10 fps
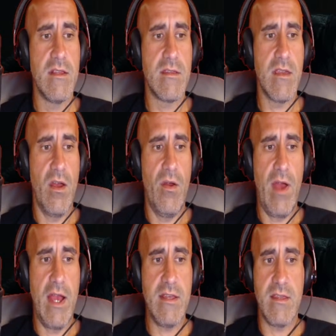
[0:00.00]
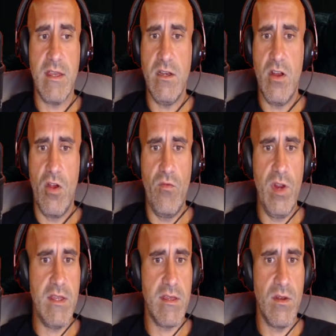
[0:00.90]
So I see no
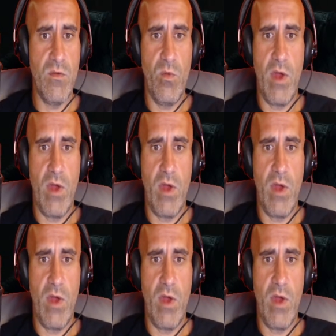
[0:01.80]
reason